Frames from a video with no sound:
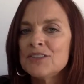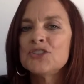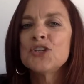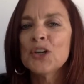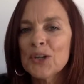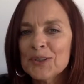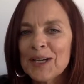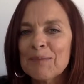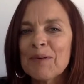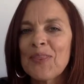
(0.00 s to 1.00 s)
turn
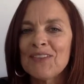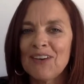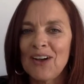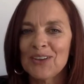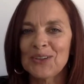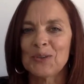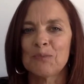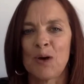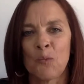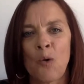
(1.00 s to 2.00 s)
up the volume
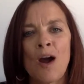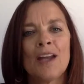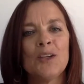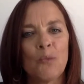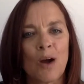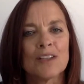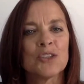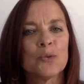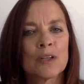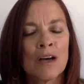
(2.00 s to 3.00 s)
on why you want
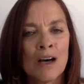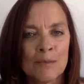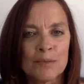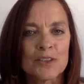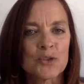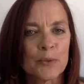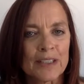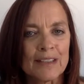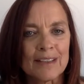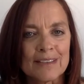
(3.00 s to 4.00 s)
to accomplish what
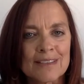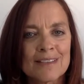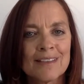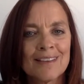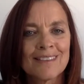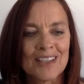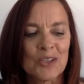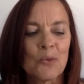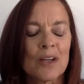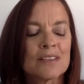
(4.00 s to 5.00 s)
it is that
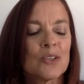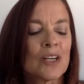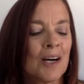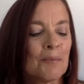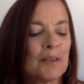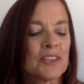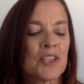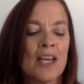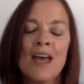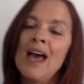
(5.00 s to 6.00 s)
you want to accomplish.
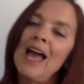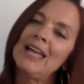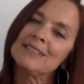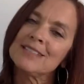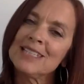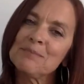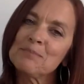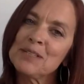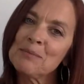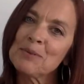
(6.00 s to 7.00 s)
And tip
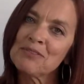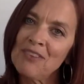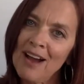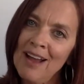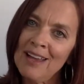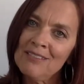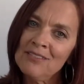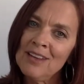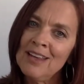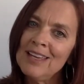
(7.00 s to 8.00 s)
number 5
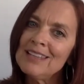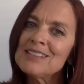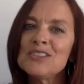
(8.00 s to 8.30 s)
is